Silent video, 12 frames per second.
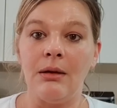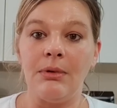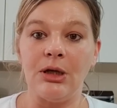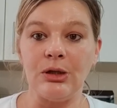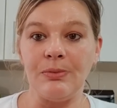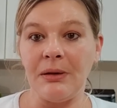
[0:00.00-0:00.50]

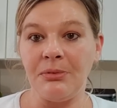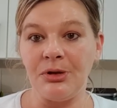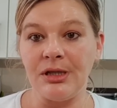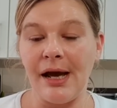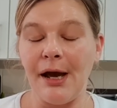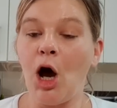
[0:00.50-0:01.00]
because people
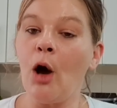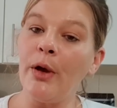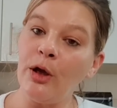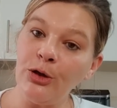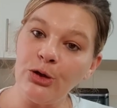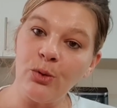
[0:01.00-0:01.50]
say, oh,
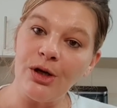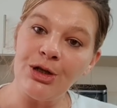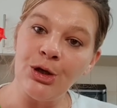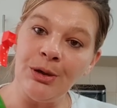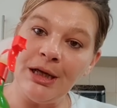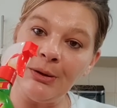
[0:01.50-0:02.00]
I use
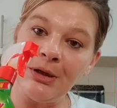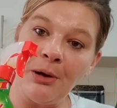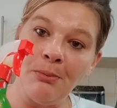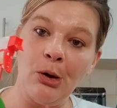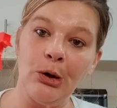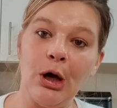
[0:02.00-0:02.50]
washing up liquid
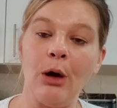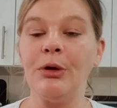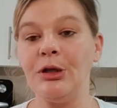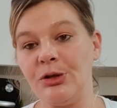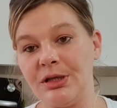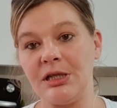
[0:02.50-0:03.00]
on mine, oh, I
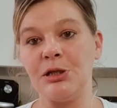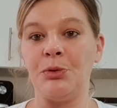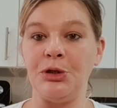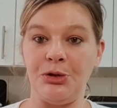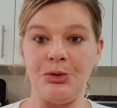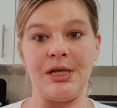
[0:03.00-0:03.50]
use this, oh, I
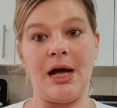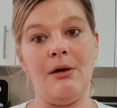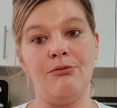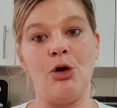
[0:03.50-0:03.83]
use that.